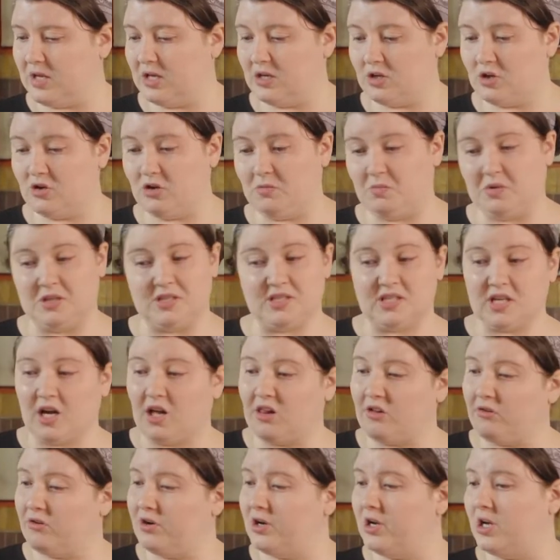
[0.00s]
Could be
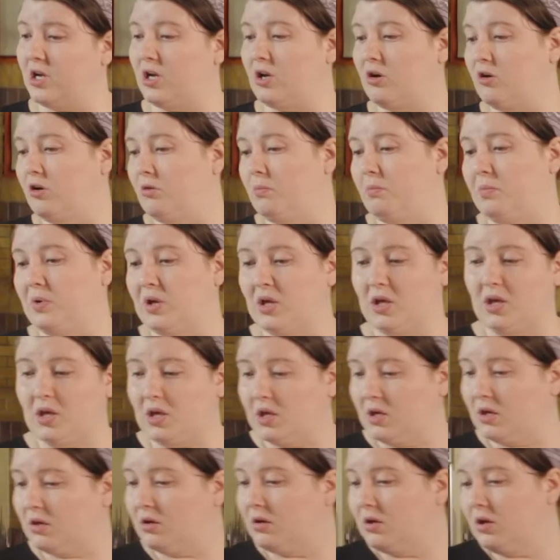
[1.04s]
celery, could
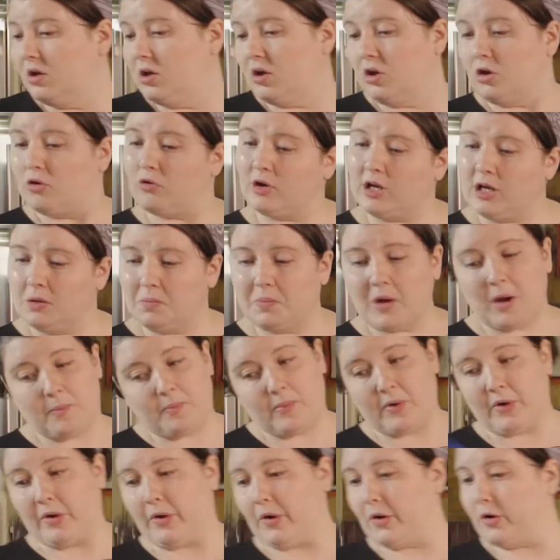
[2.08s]
be green
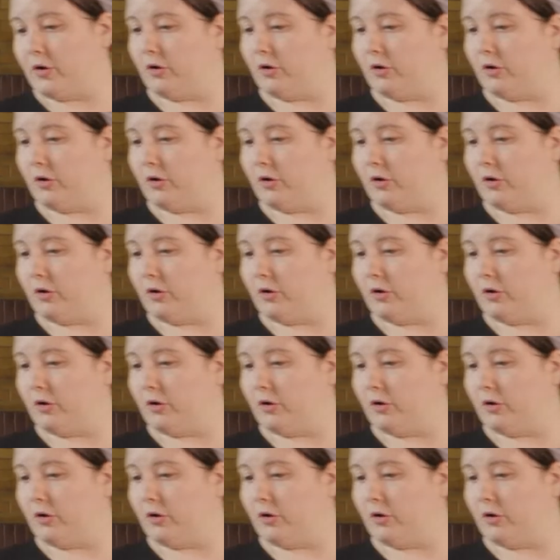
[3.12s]
pepper,